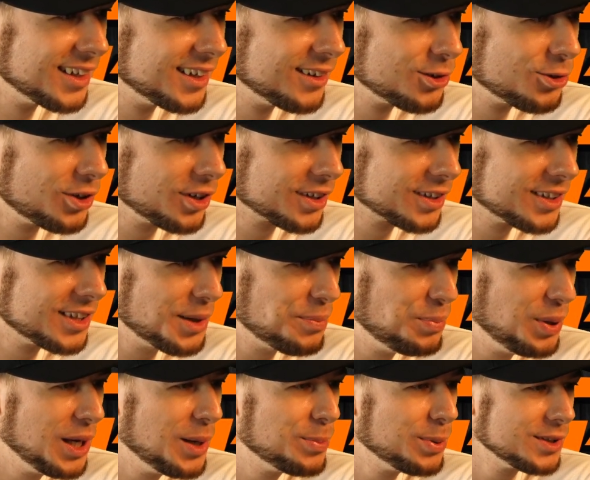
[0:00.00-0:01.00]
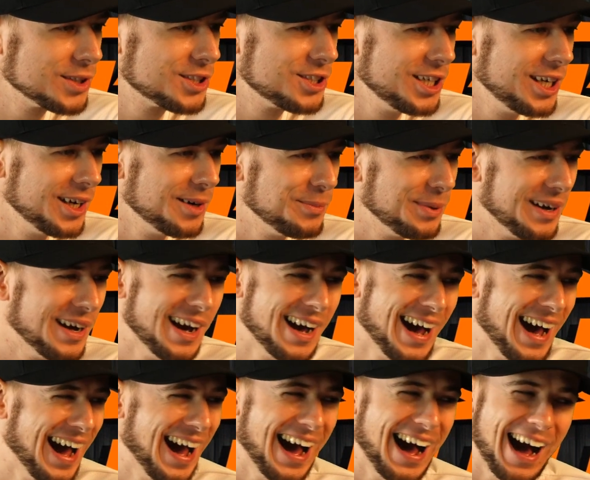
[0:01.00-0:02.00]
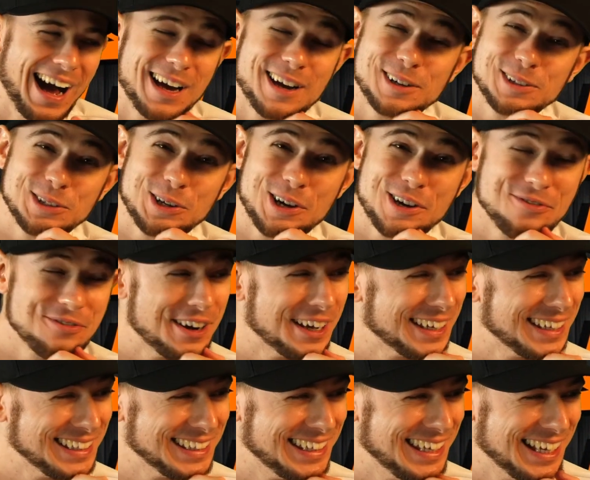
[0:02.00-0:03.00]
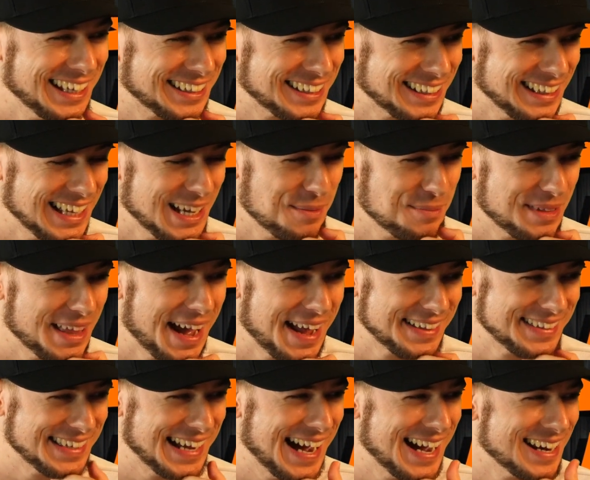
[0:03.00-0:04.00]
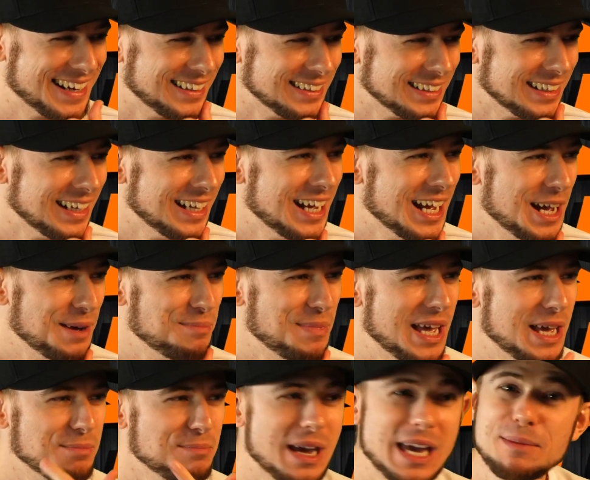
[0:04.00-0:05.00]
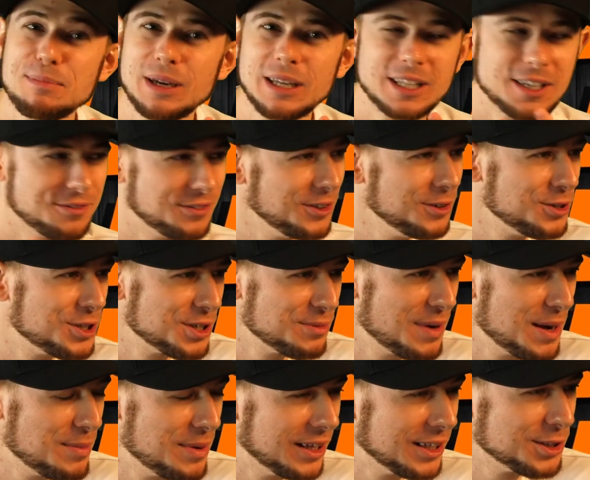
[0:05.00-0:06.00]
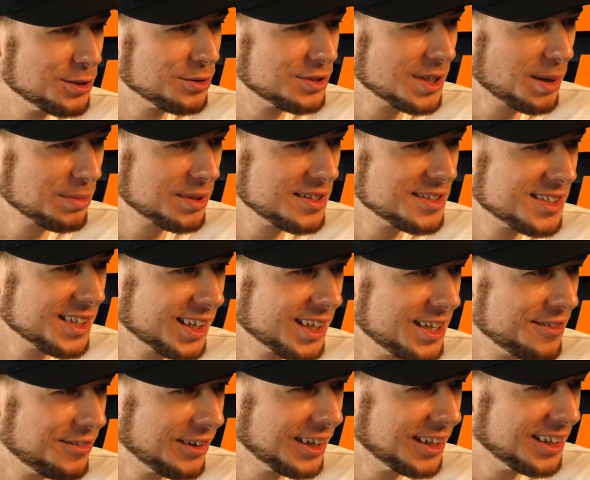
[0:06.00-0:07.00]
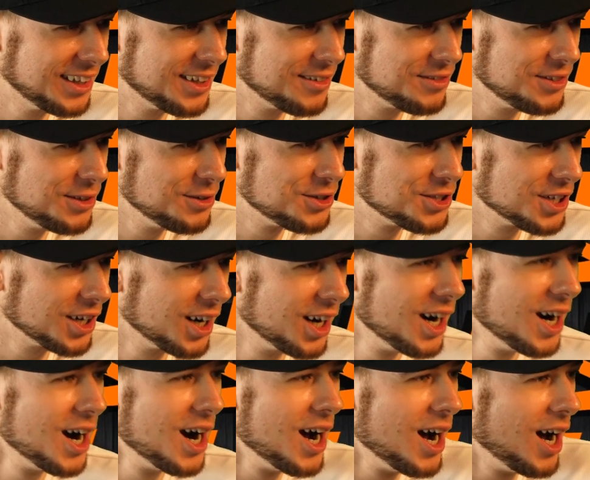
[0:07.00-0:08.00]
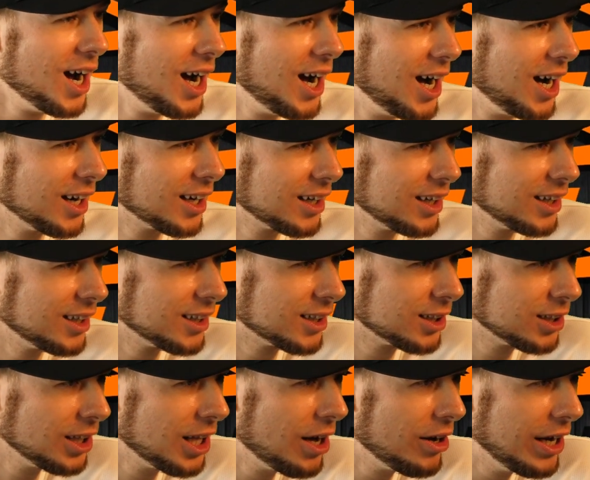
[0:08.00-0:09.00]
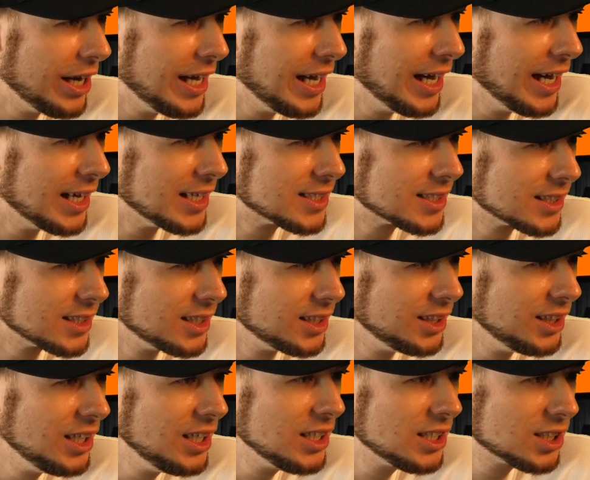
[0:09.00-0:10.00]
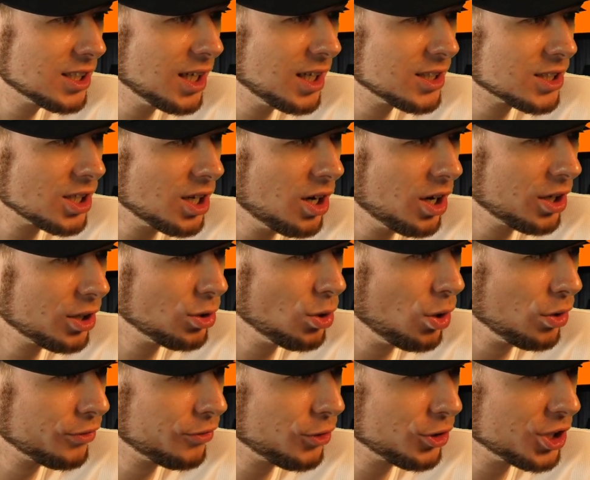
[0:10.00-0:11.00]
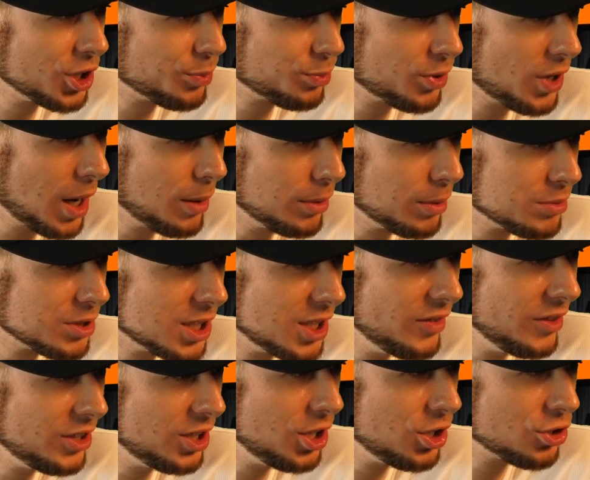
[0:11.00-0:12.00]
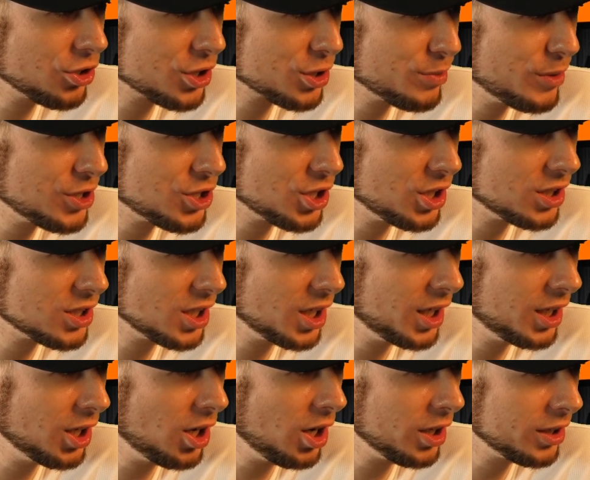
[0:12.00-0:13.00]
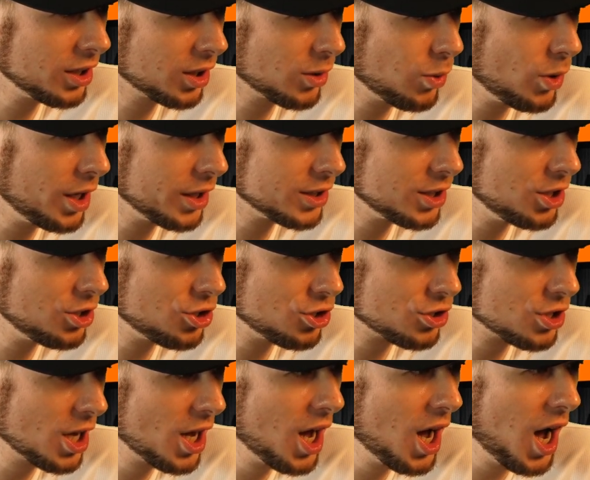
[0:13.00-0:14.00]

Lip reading: The people's champ. I don't know if I can claim that title. Maybe in the future. Maybe I'll do something significant in the future. Cloudy S. Nissans are known for their problems, CVT transmissions, and other quality issues.